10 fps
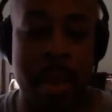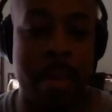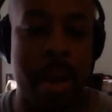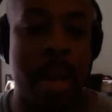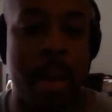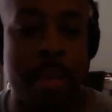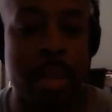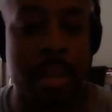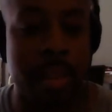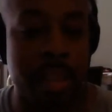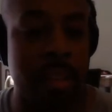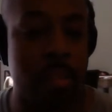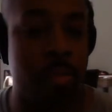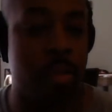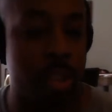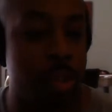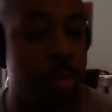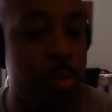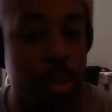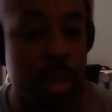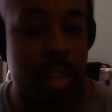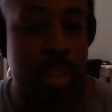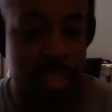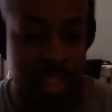might not be the thing you should do, is to